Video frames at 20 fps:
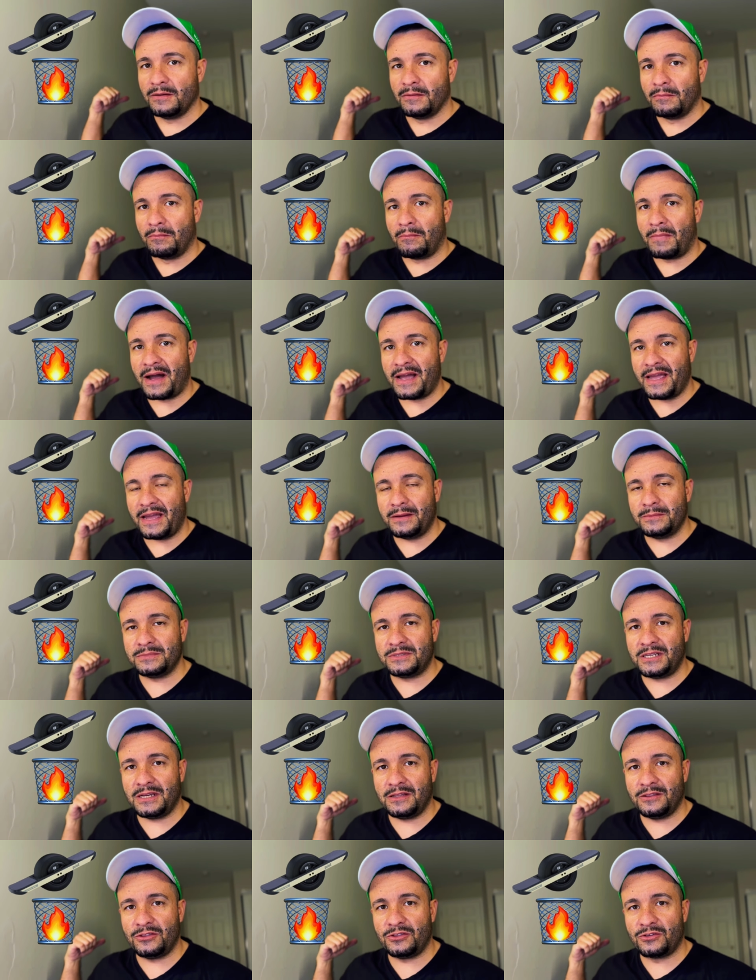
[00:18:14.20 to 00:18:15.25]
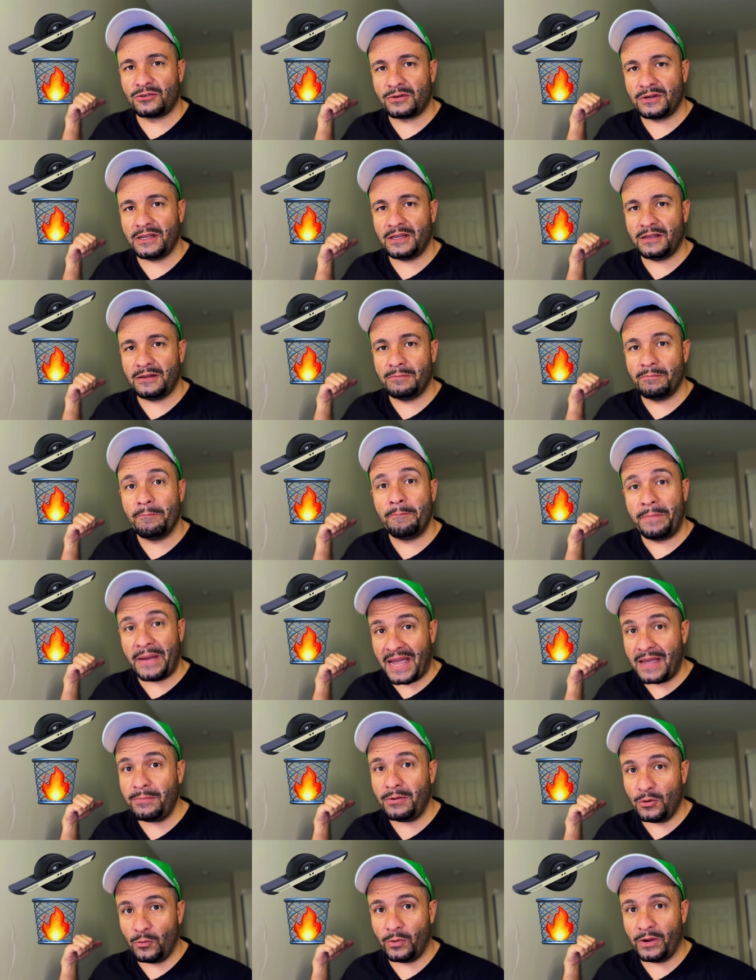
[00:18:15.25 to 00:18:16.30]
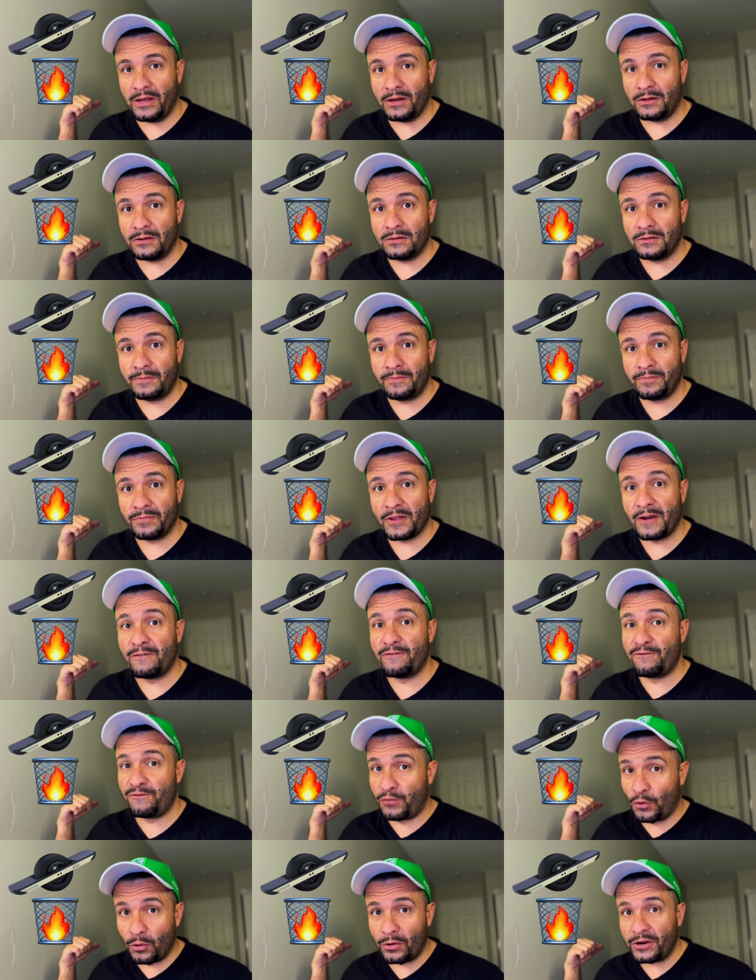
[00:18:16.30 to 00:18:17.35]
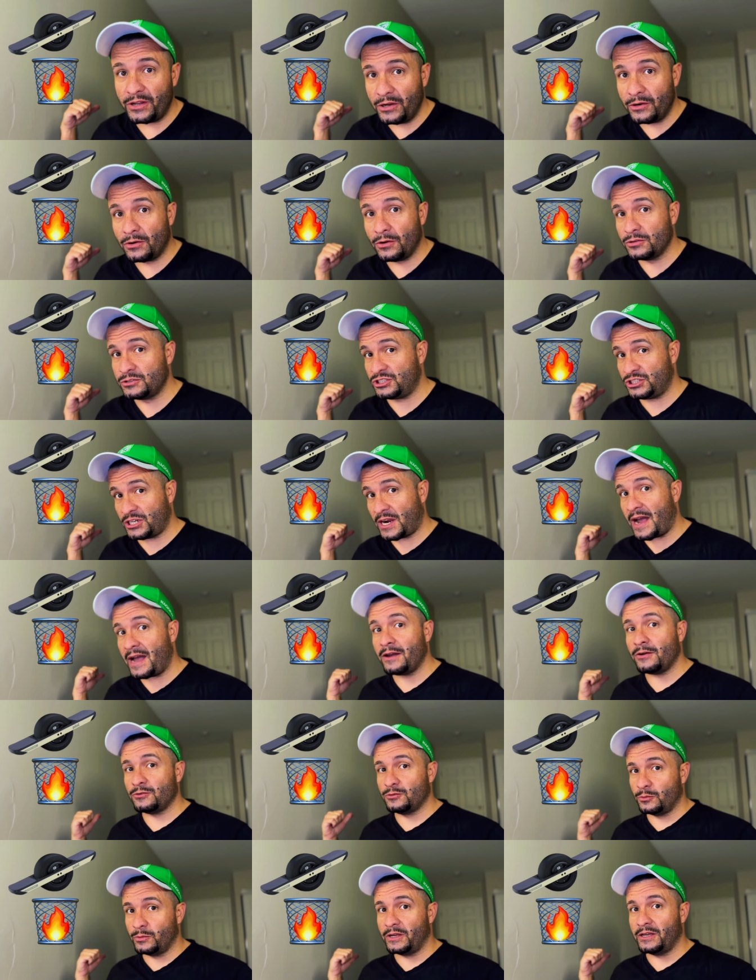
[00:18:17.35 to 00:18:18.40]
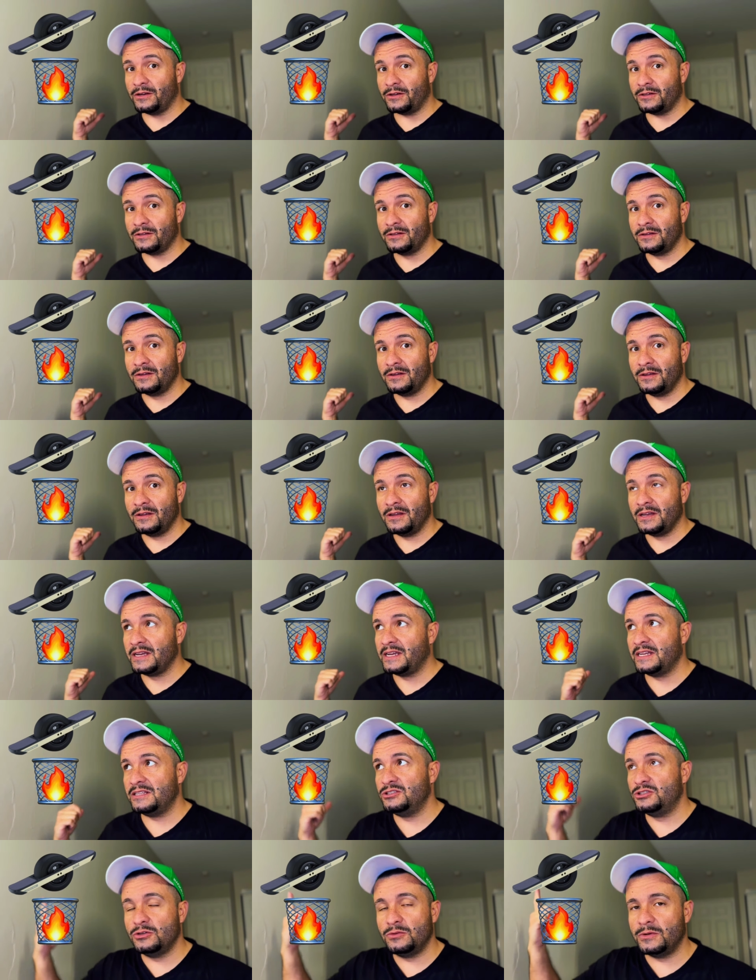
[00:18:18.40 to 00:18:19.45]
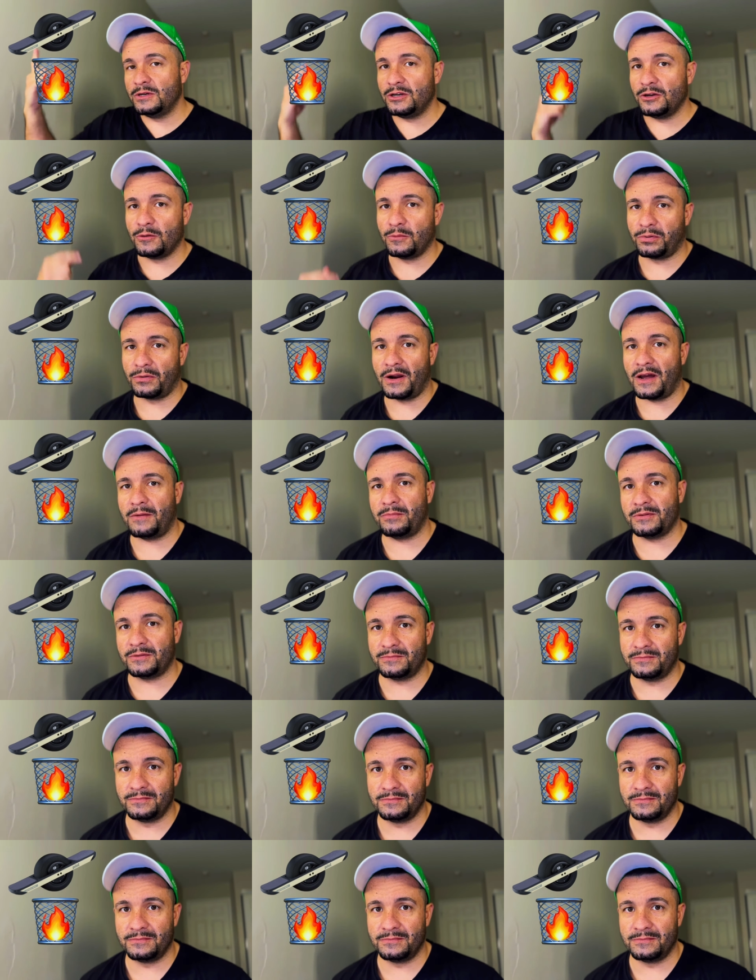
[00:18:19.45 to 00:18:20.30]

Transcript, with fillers: my Mten3 baby wheel, four year old child wheel can do with no problem.